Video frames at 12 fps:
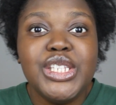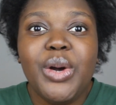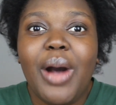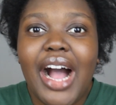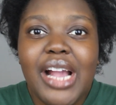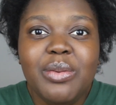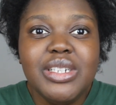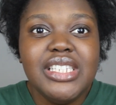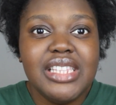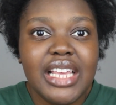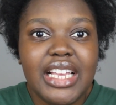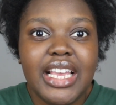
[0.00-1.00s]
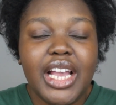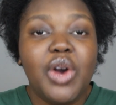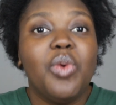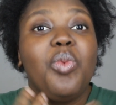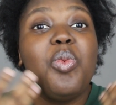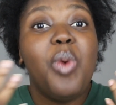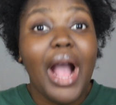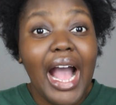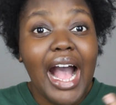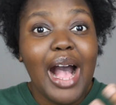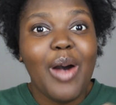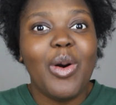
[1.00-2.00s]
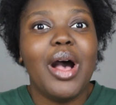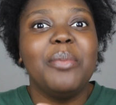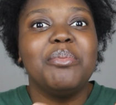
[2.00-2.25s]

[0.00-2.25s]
so I was thinking, wow,